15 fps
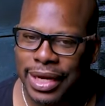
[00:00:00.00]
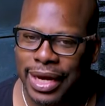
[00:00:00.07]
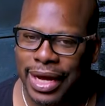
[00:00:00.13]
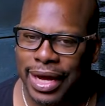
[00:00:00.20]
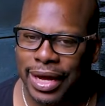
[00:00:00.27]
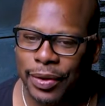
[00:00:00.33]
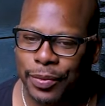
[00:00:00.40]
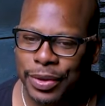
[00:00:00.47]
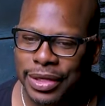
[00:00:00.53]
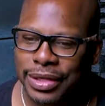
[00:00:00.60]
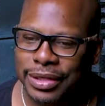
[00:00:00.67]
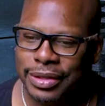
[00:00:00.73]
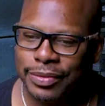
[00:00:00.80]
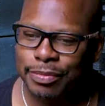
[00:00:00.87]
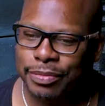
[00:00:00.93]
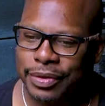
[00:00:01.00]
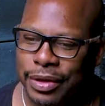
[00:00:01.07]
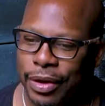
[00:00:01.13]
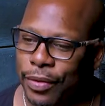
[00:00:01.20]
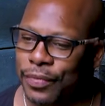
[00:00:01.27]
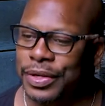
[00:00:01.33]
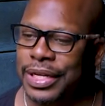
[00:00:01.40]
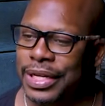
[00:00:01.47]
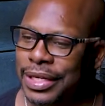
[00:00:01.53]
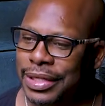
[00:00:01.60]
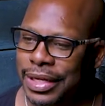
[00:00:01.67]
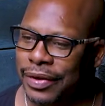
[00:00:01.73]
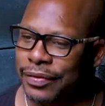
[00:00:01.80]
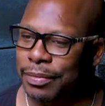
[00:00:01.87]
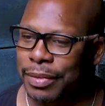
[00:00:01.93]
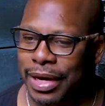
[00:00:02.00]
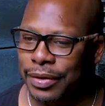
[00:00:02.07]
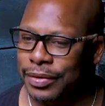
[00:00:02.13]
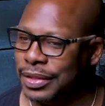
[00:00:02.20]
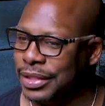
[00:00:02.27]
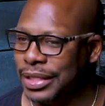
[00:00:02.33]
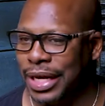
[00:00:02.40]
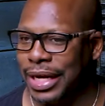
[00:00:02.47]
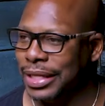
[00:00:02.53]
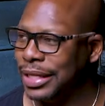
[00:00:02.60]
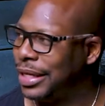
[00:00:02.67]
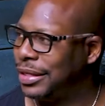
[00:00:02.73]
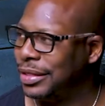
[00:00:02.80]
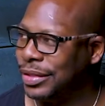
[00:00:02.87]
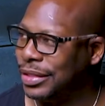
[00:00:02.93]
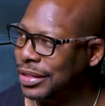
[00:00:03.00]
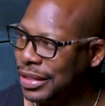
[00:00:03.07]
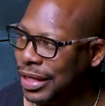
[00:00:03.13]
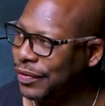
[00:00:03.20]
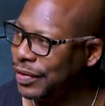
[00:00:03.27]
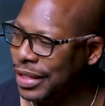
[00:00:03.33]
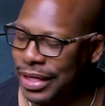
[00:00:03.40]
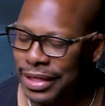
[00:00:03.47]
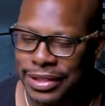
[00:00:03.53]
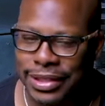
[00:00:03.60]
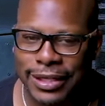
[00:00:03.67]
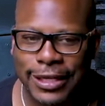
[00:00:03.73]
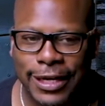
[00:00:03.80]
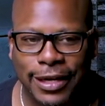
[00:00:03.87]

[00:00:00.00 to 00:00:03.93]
And when COVID hit, everybody was just like, hey, it's just everything shut down.